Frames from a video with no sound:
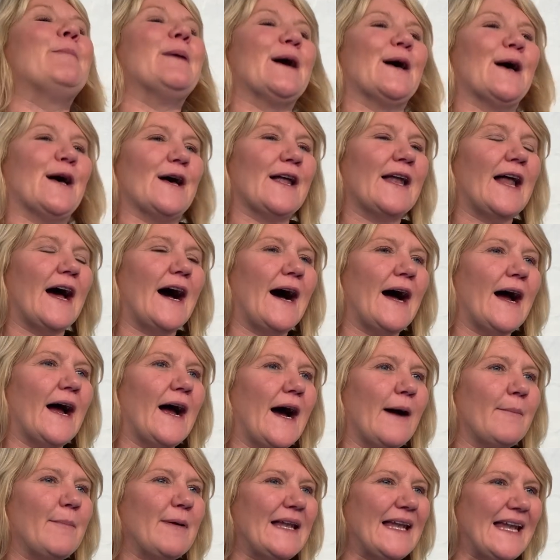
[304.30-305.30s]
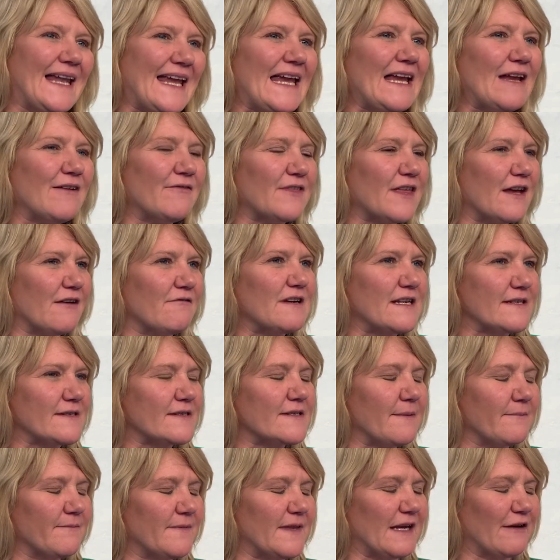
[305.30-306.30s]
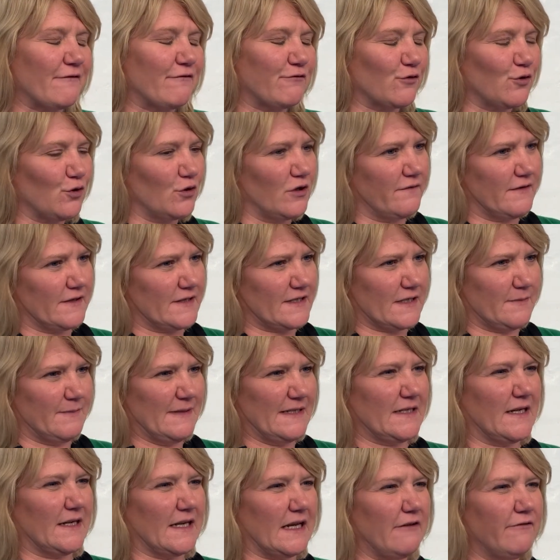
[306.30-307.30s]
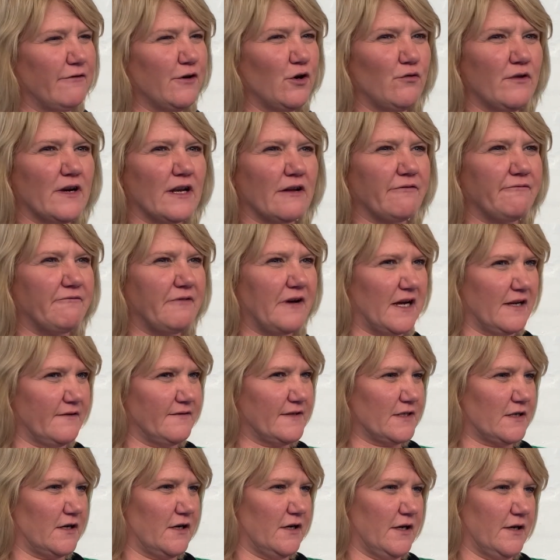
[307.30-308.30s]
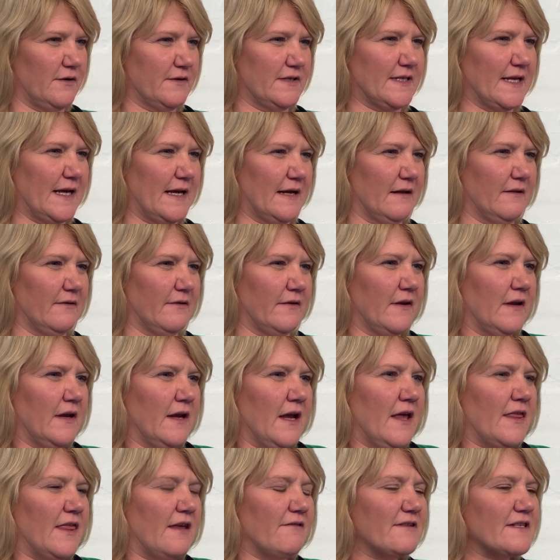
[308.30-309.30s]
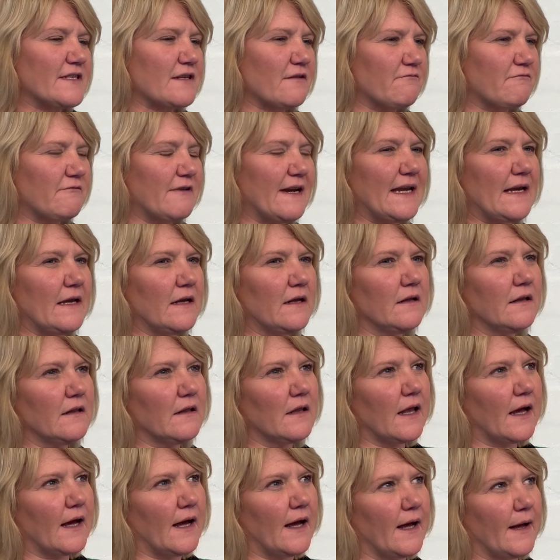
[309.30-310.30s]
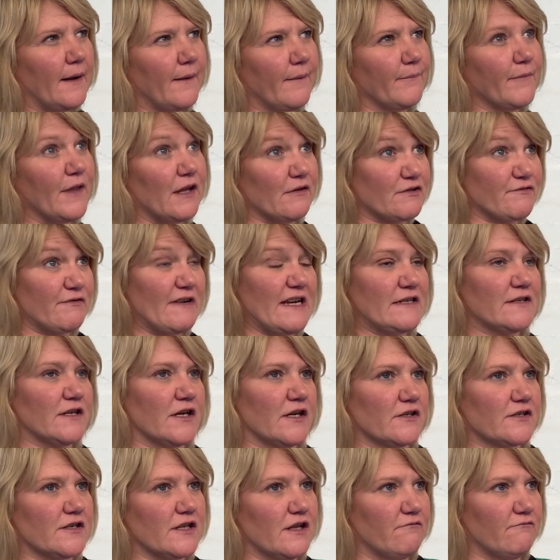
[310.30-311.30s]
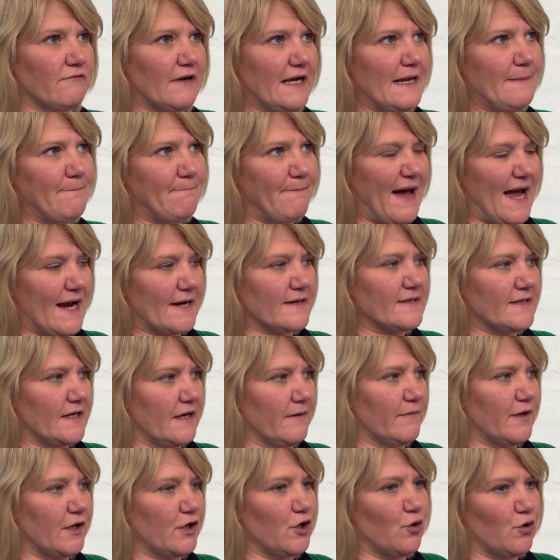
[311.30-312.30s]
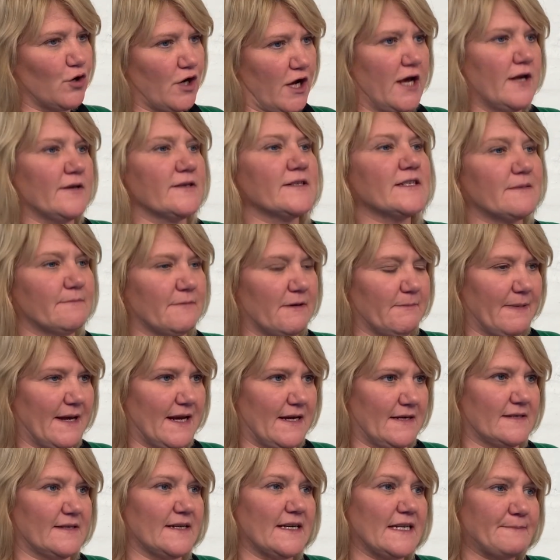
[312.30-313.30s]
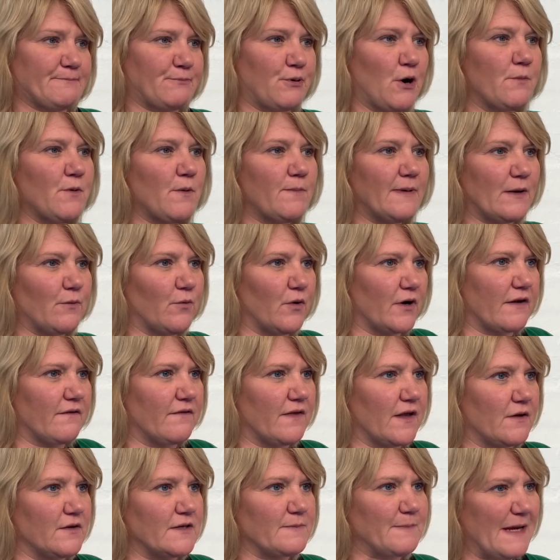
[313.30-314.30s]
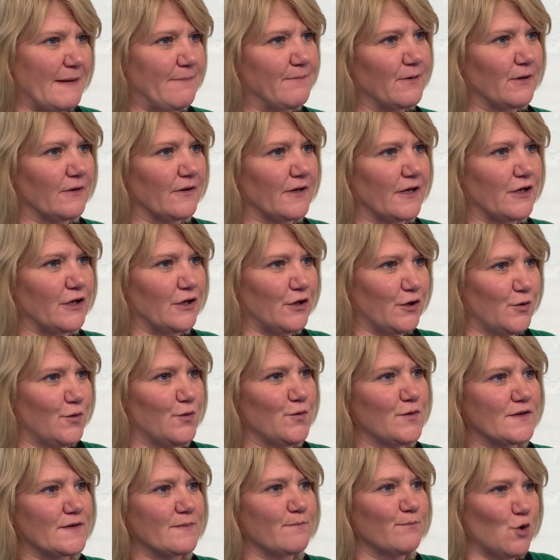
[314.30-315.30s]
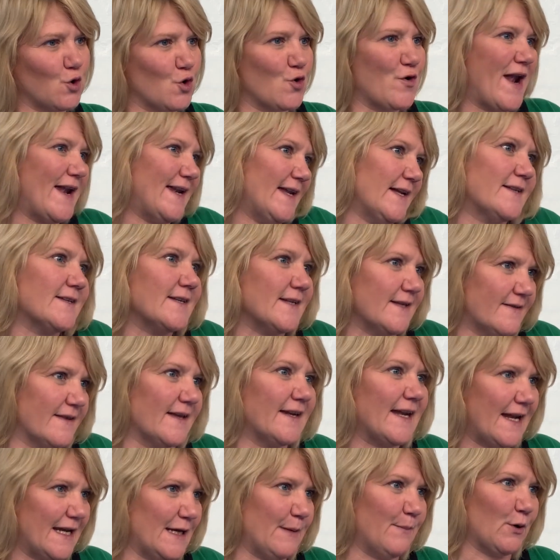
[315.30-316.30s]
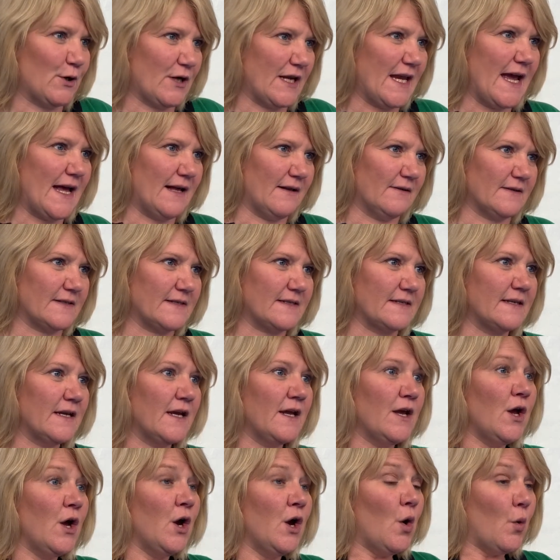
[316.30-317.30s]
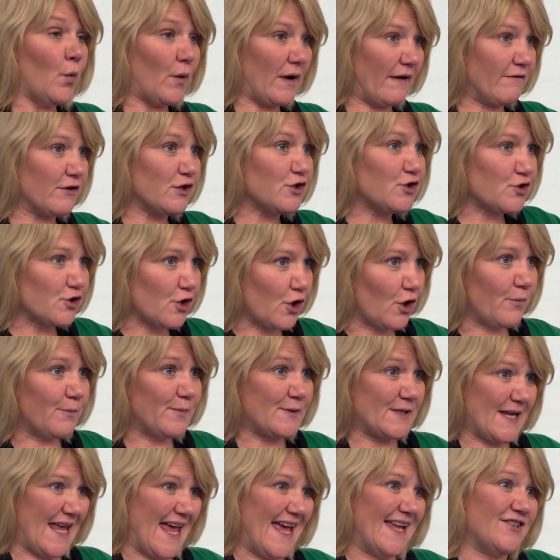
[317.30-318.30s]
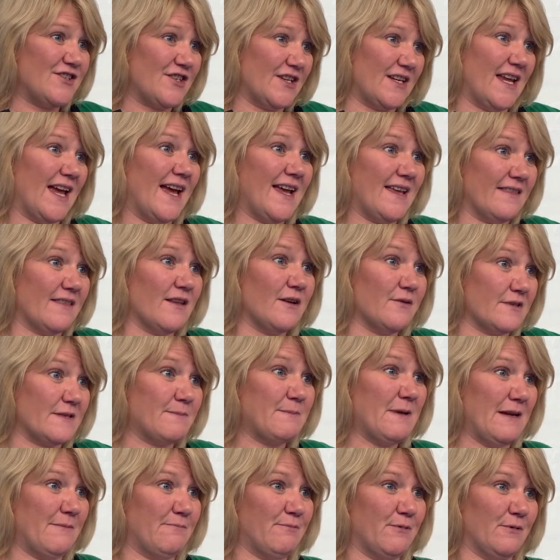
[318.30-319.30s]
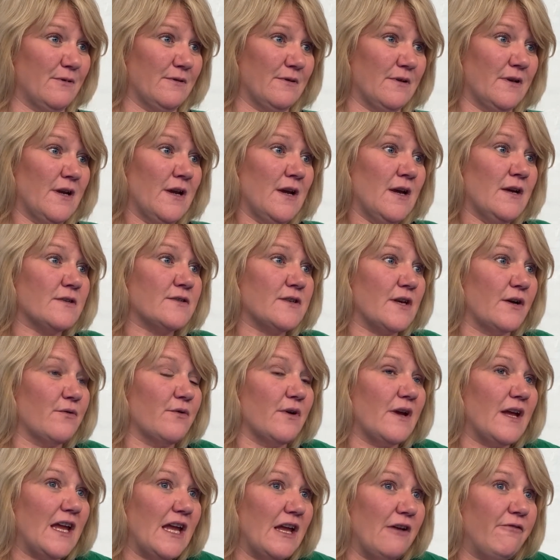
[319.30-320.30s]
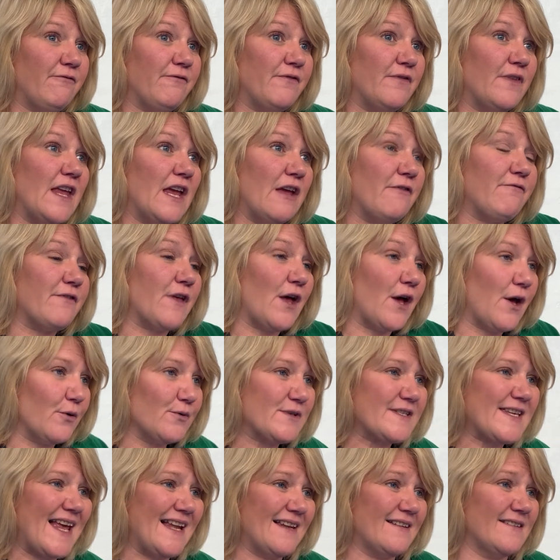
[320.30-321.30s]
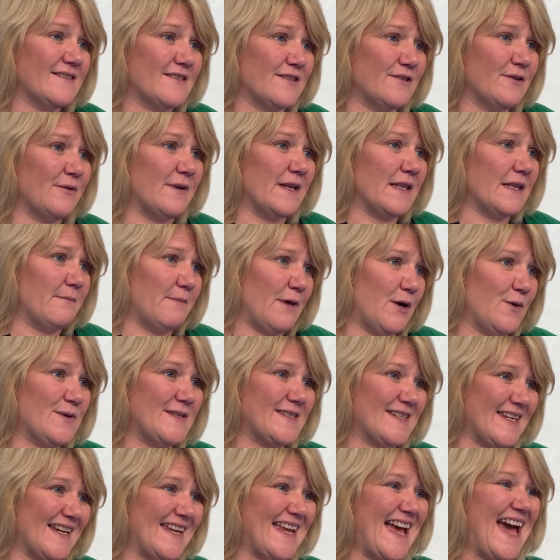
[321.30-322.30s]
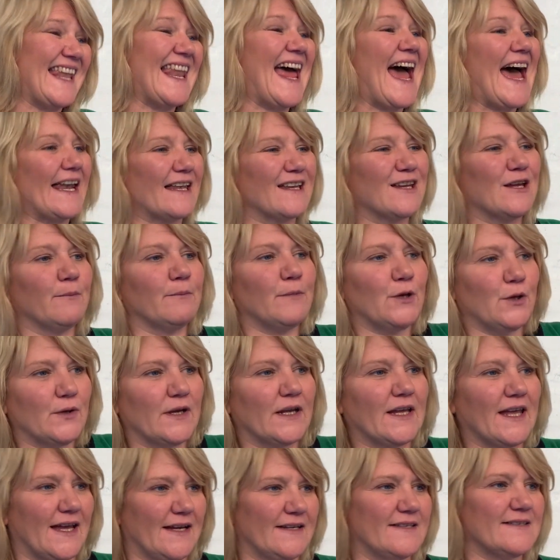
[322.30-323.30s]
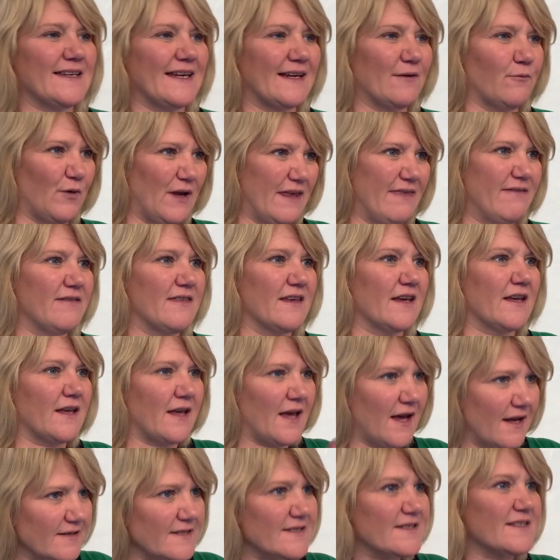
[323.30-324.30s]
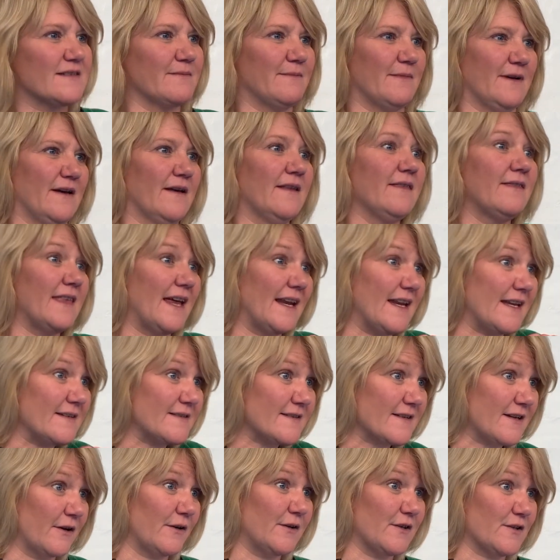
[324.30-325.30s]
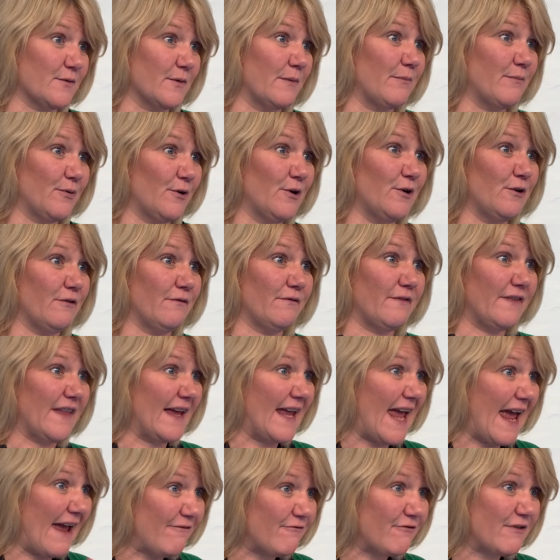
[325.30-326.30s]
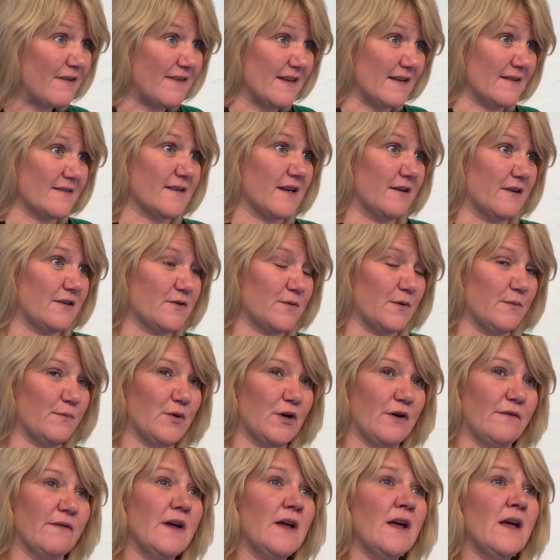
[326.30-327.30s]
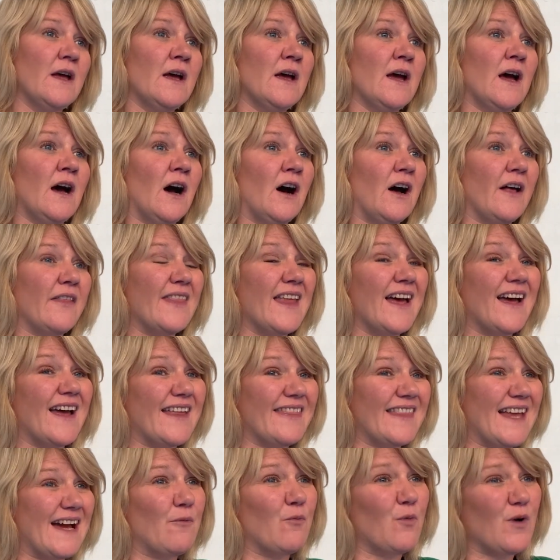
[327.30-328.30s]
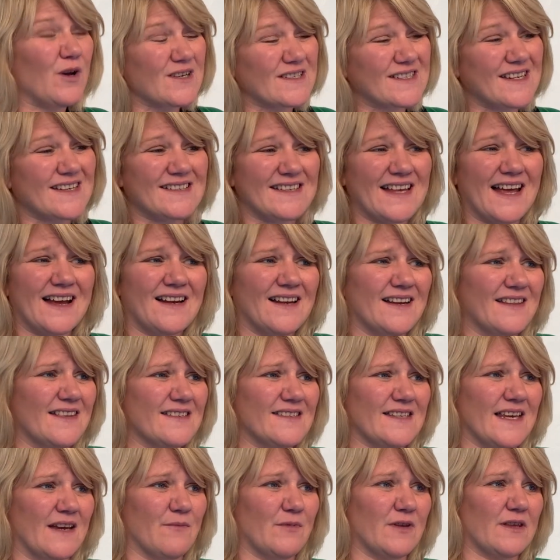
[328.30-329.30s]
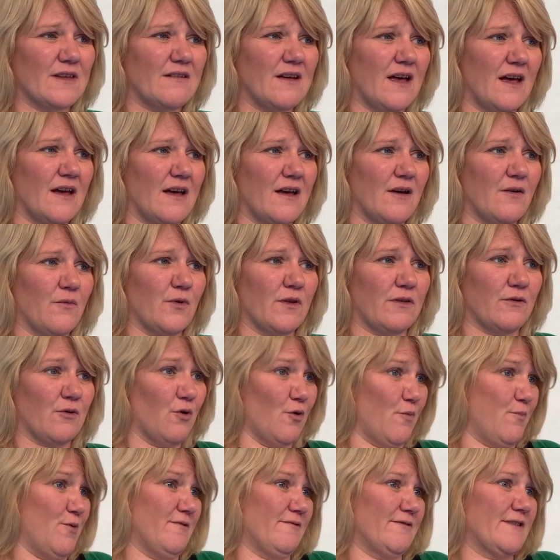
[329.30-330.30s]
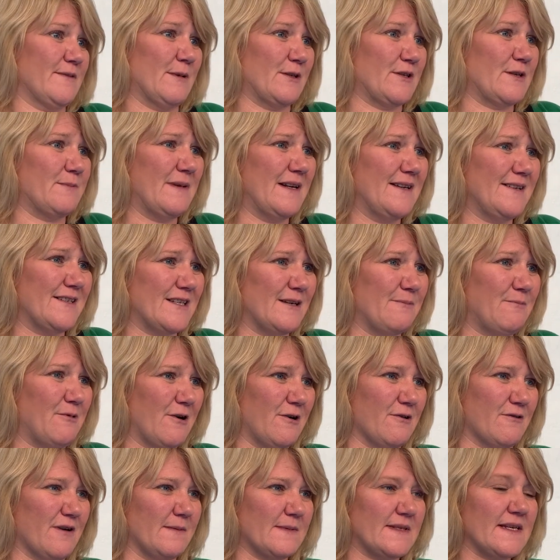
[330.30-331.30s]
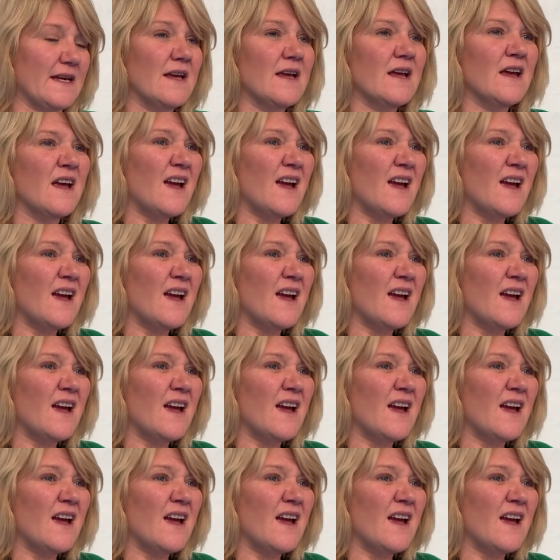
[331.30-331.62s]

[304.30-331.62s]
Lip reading: But I believe there is something for all of us to be done. If you're in a 5-star hotel, there is there's research that really backs up that your customer base is probably one of those people that use more energy than anybody else. We have a job to educate those people So if the hotel is doing the most it can and communicating with the customer, then it's going to improve. Then everything's going to improve. And that works exactly the same with corporate responsibility programs.